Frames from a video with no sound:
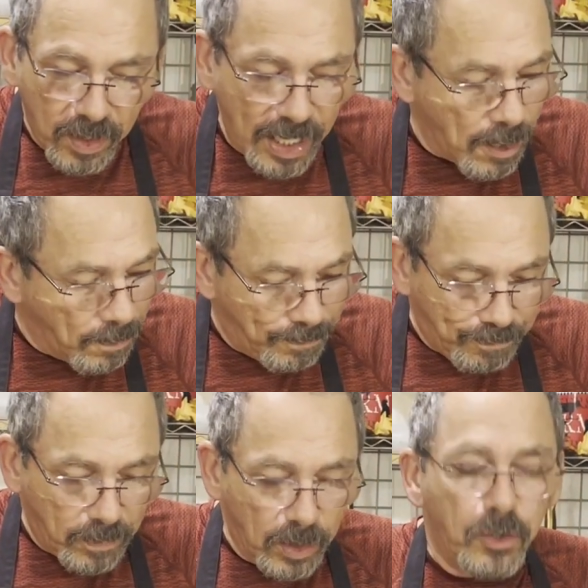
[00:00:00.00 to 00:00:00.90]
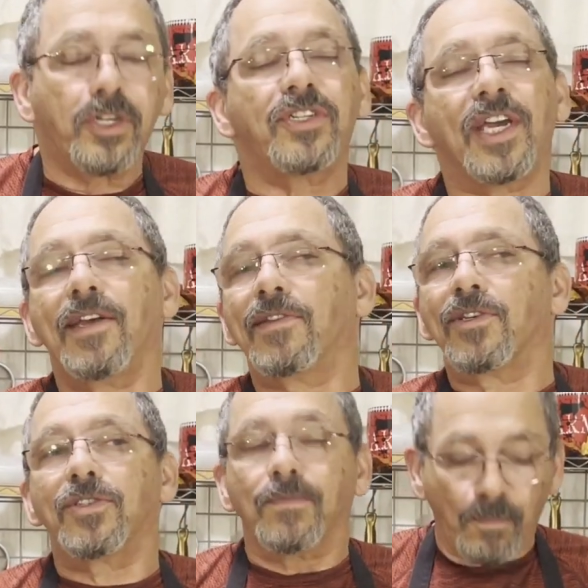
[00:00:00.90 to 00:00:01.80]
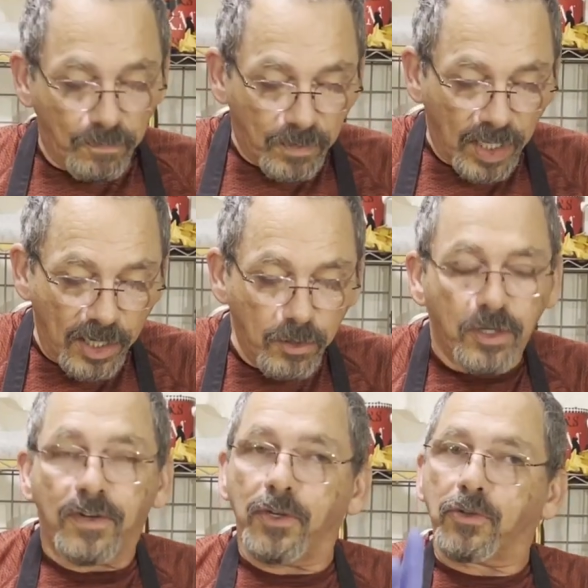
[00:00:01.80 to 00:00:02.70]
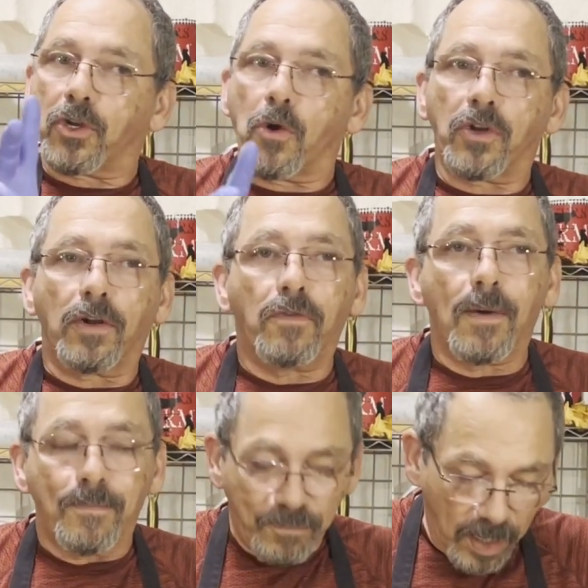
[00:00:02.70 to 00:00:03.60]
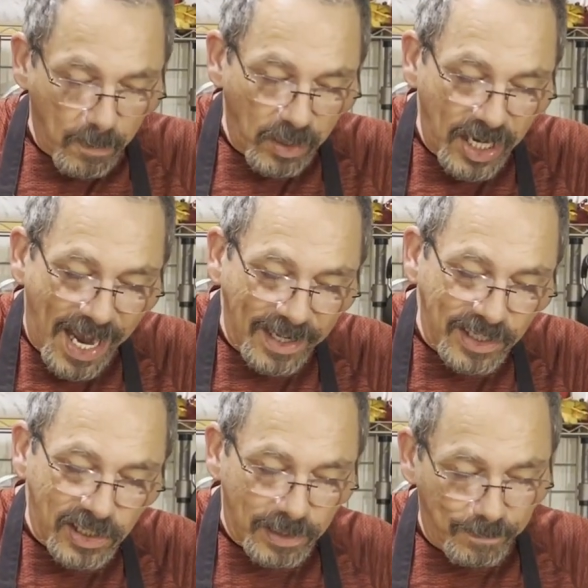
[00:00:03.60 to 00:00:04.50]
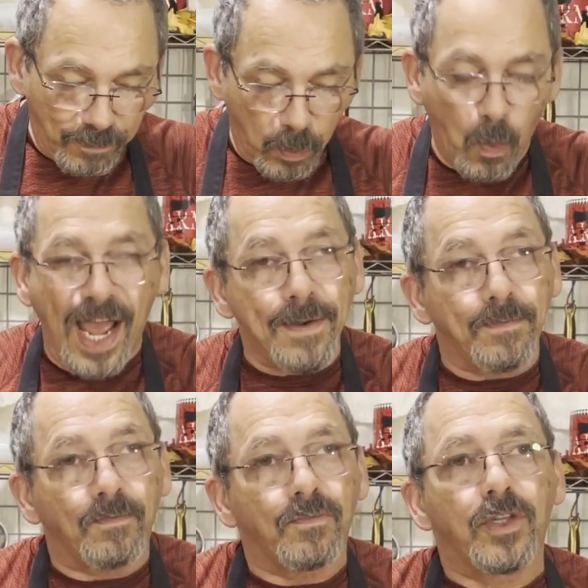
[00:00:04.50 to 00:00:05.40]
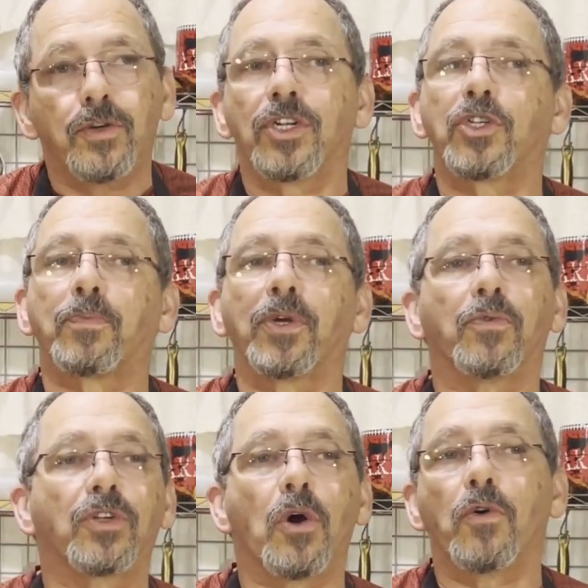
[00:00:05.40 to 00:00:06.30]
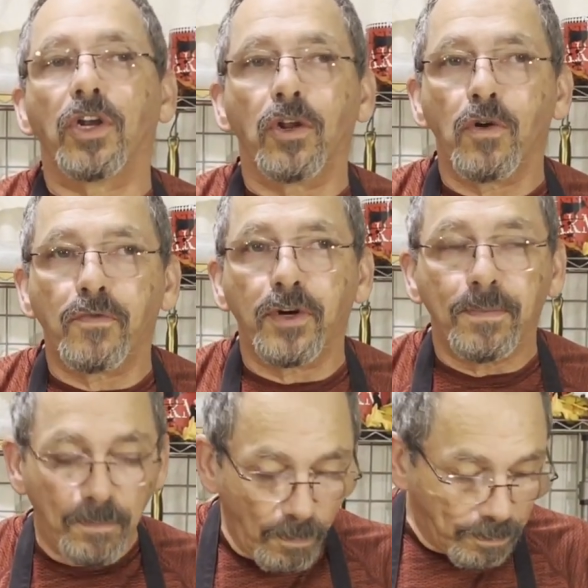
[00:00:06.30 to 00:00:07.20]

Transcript: Now, you could take this and you could have used coconut rum, and when you had this wet, you could have sprinkled coconut over it.